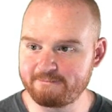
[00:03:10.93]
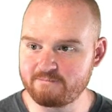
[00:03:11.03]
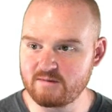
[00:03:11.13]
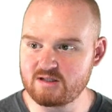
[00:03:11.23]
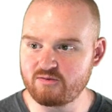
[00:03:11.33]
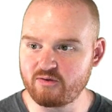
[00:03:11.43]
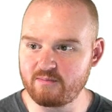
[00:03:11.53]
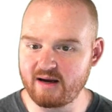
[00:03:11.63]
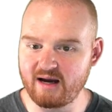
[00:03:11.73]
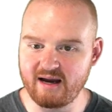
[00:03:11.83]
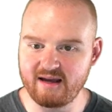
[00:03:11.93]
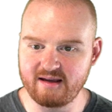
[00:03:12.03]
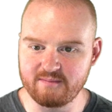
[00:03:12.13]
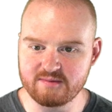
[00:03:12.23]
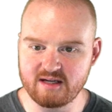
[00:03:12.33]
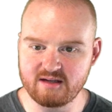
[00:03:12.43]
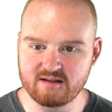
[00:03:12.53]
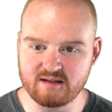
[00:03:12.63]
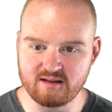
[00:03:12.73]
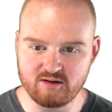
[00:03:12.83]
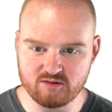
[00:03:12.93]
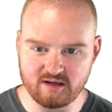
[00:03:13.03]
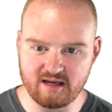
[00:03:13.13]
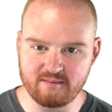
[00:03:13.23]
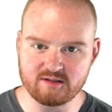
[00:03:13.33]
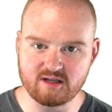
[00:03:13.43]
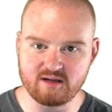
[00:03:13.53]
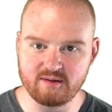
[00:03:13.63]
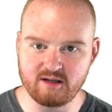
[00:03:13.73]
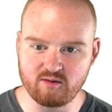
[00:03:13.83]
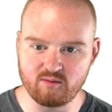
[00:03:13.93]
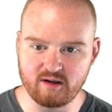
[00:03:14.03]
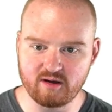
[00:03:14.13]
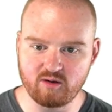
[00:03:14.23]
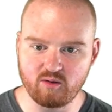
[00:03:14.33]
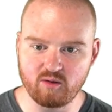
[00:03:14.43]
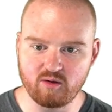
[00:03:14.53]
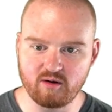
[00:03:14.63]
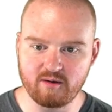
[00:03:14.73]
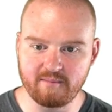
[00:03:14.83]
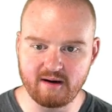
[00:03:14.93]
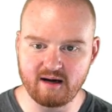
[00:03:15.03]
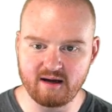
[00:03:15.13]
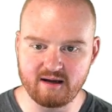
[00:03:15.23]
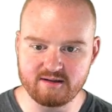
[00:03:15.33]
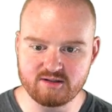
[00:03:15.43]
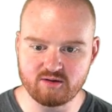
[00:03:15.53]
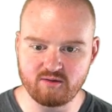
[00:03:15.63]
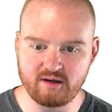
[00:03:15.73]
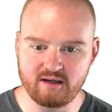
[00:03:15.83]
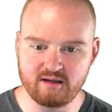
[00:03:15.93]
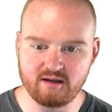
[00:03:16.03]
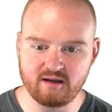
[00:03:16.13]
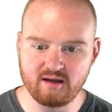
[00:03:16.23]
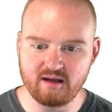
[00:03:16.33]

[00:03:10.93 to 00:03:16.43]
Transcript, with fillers: This is from my IAM settings and the username is gonna be record my screen